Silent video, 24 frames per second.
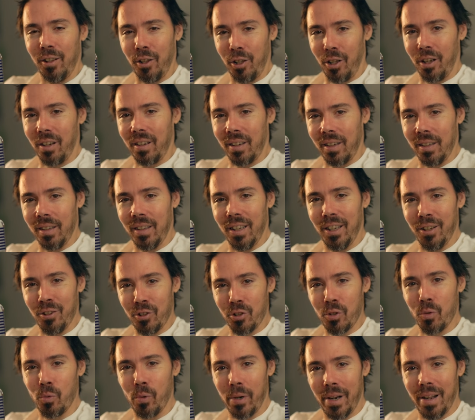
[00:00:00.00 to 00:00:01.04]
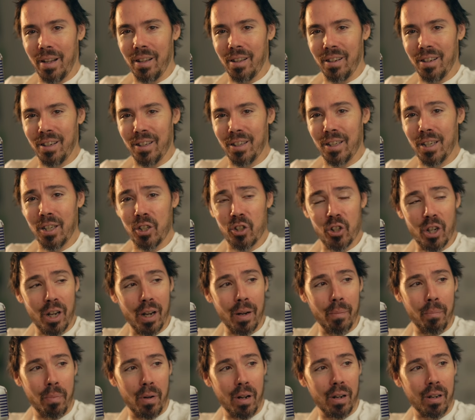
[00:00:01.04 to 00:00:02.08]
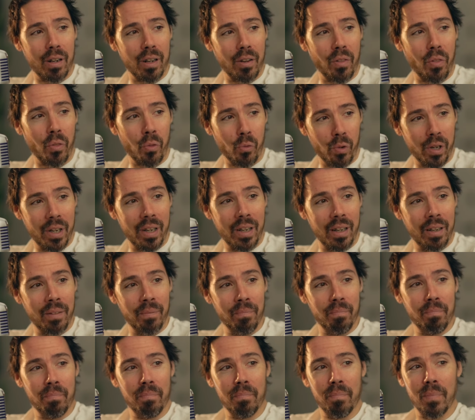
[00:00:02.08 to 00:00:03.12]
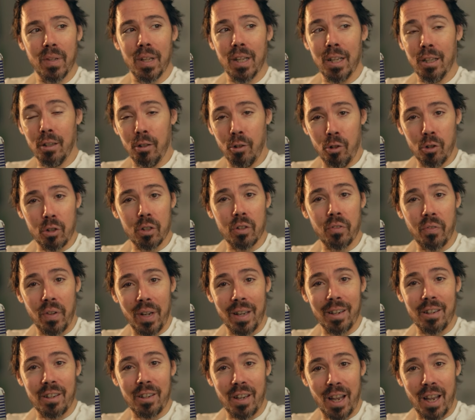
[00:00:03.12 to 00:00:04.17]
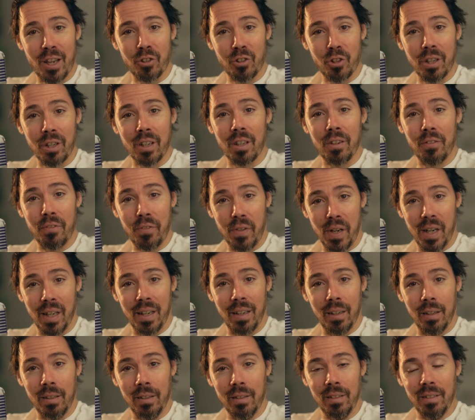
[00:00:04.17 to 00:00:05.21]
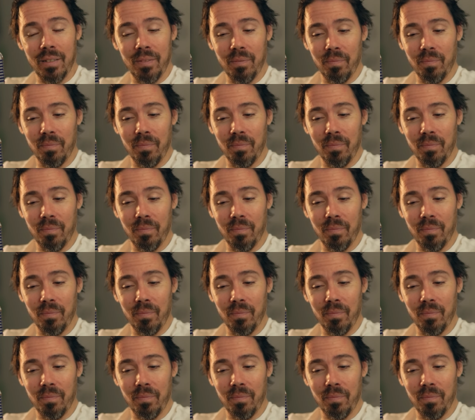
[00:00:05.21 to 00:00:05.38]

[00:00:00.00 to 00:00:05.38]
Look, here's the reality. DJI Pocket 3, it looks fantastic and fun.